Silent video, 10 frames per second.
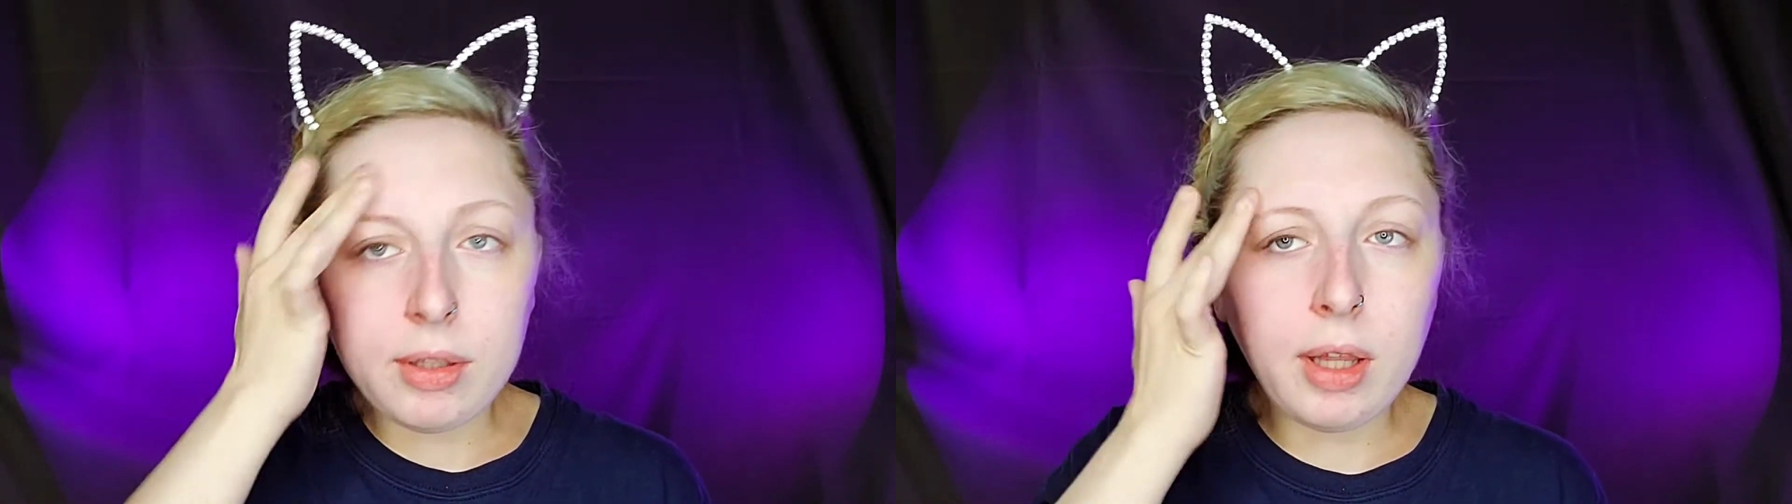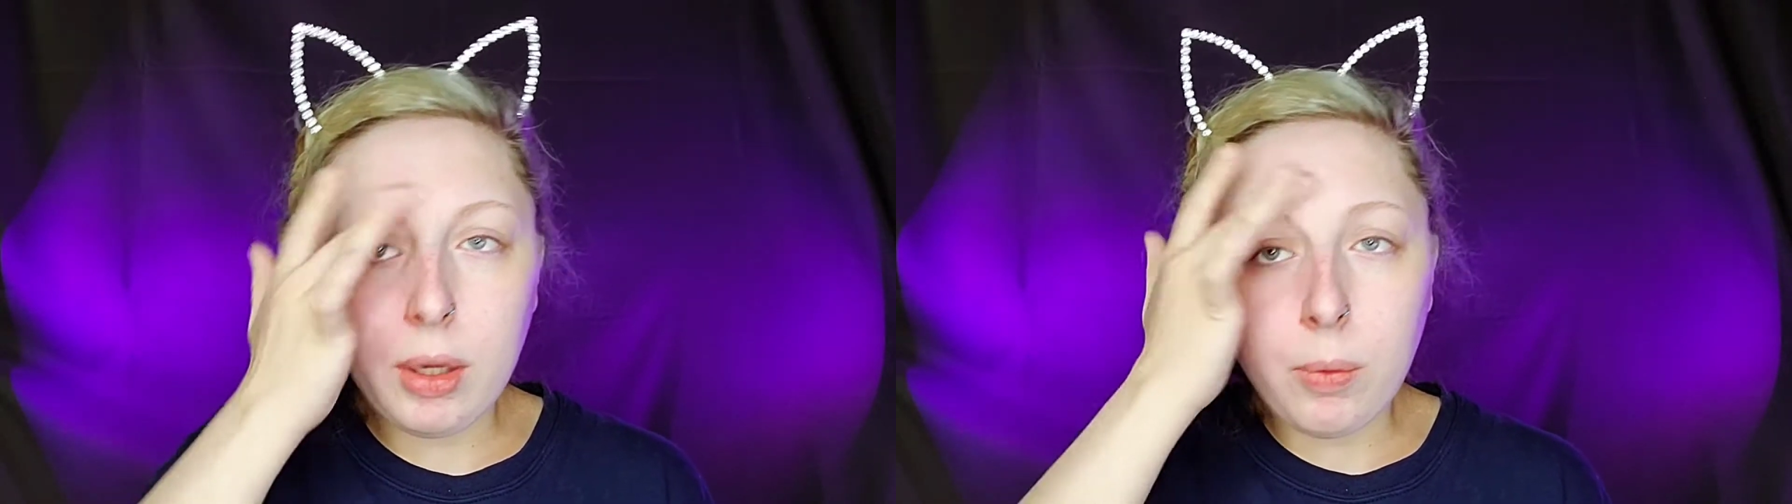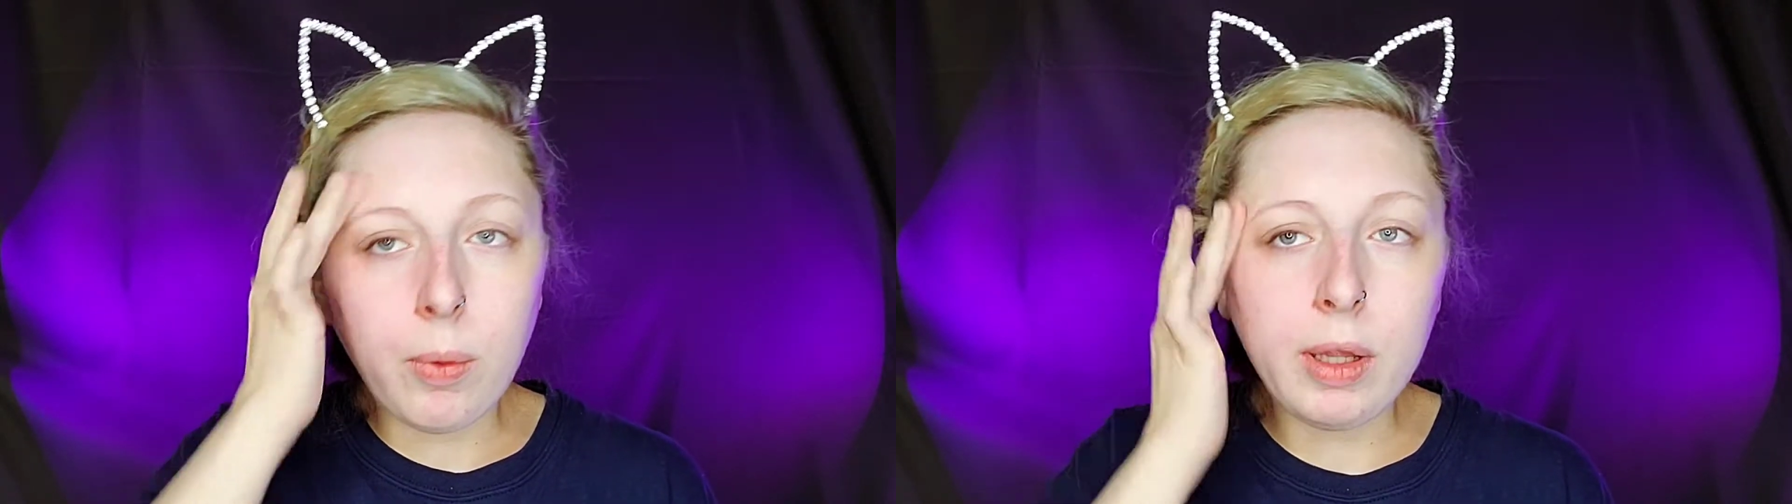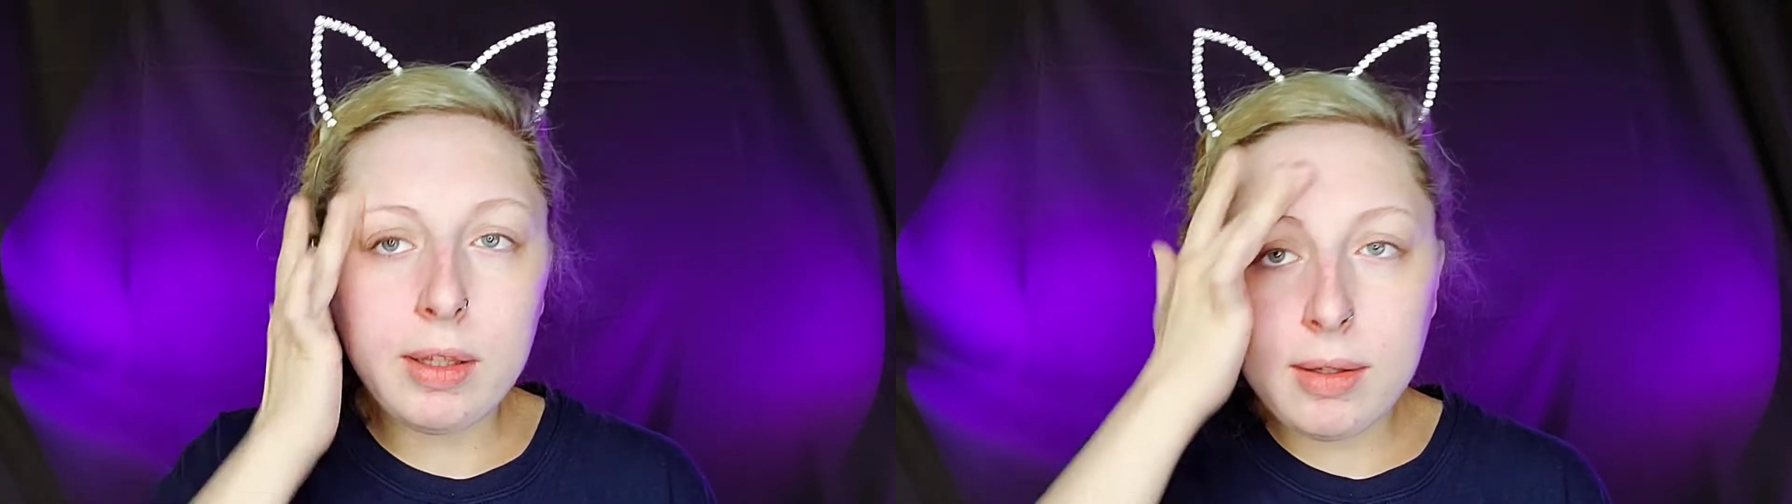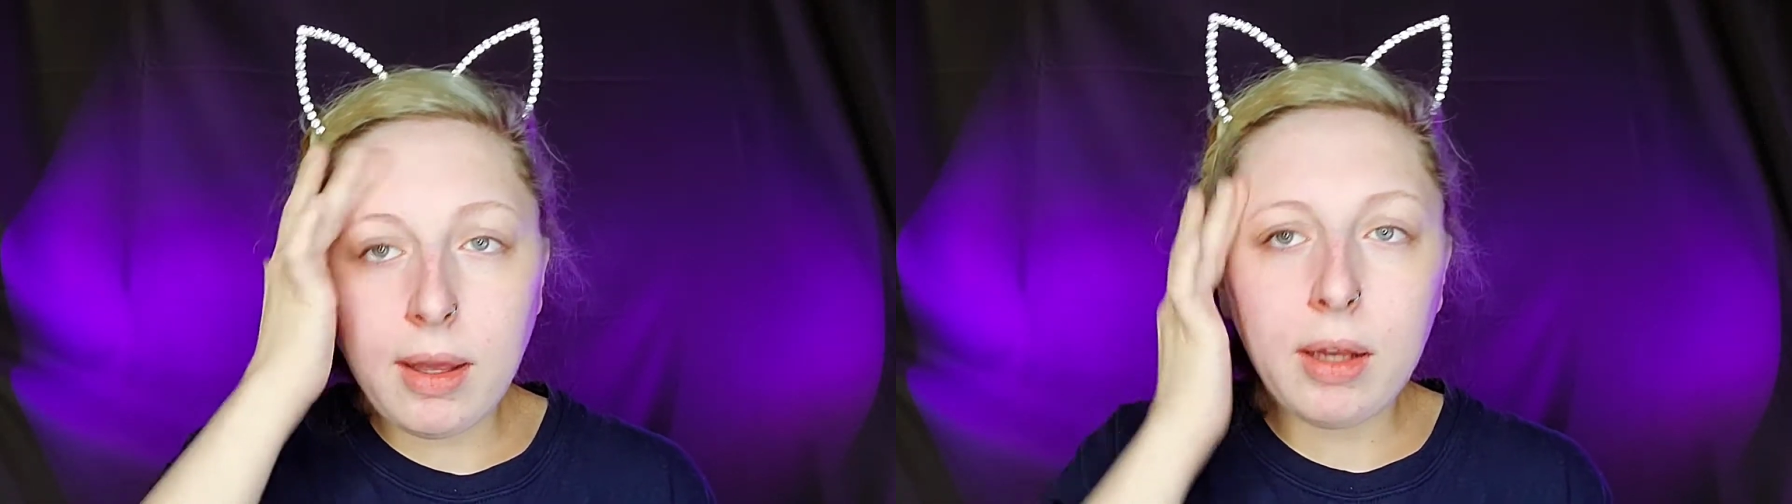like one
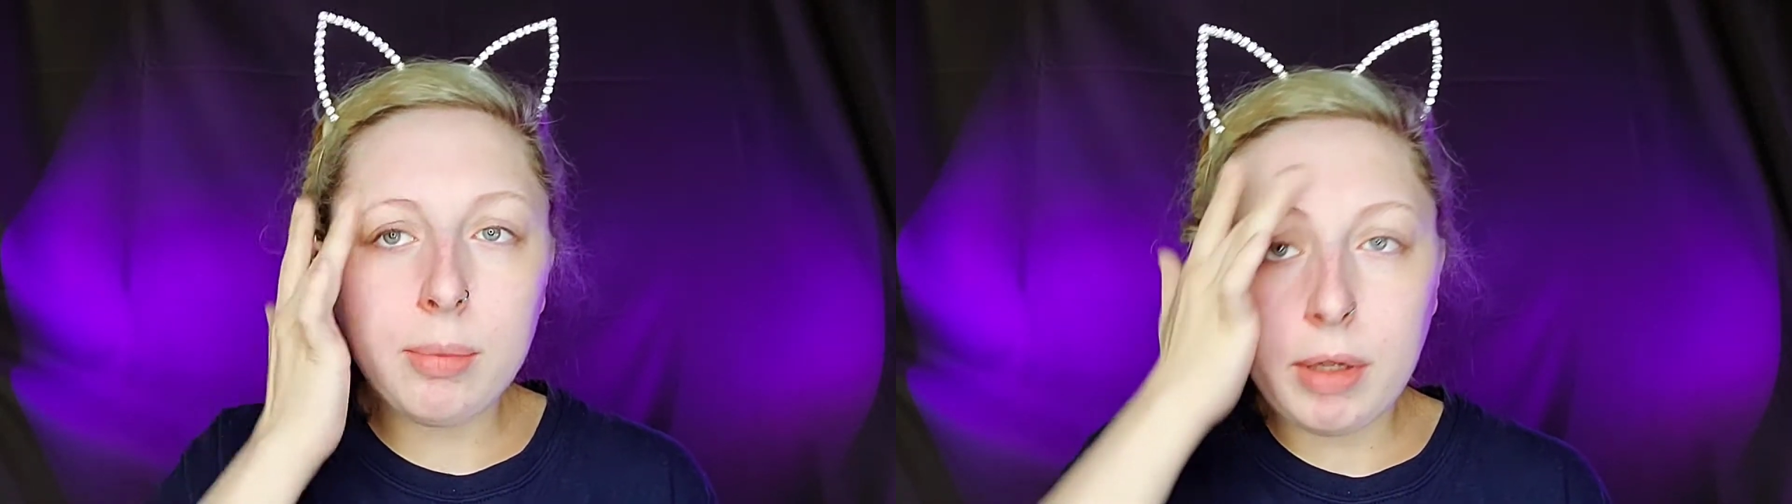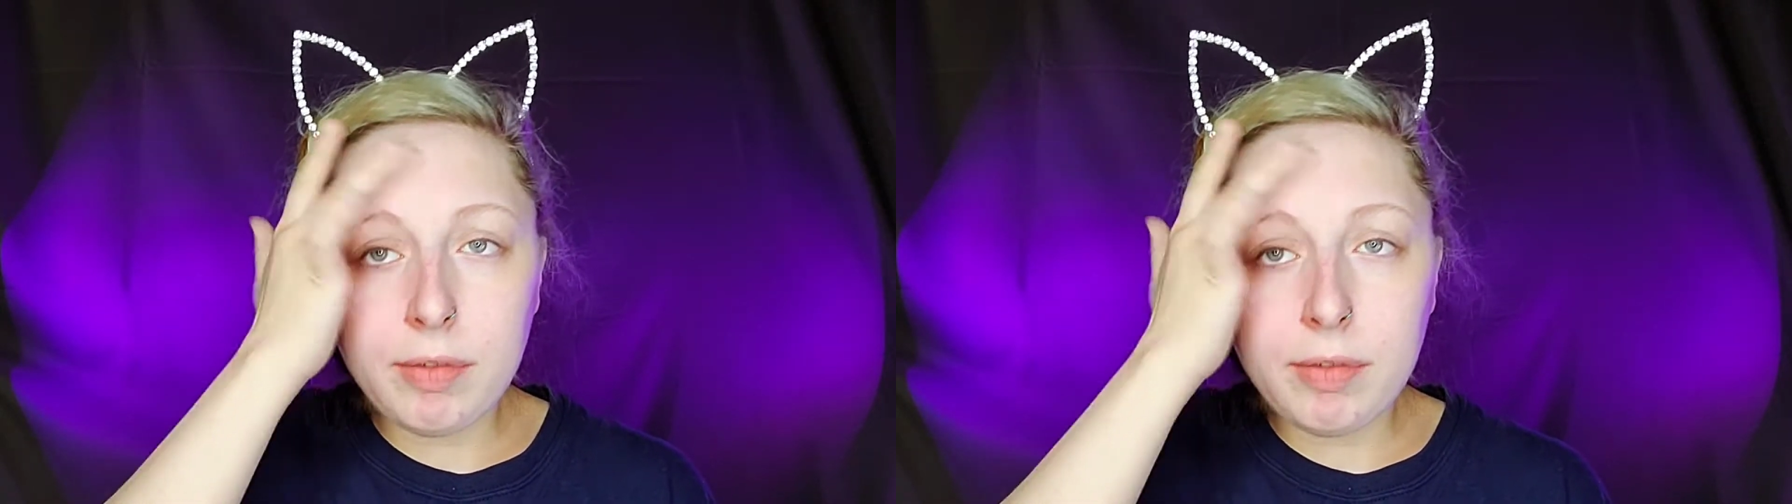side of my